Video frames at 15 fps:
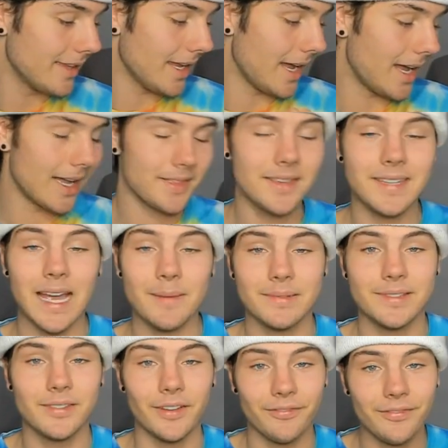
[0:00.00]
Uh, this app
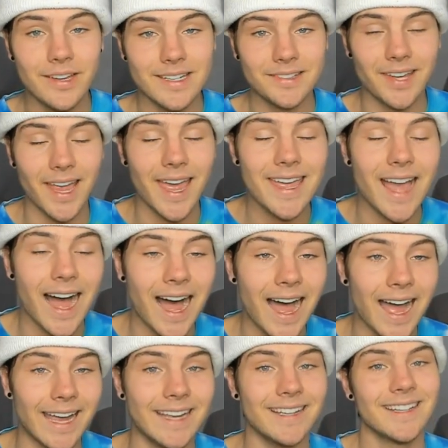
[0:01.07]
is the Fitness A
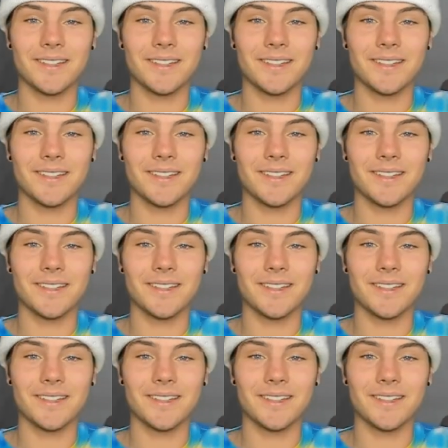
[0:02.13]
I.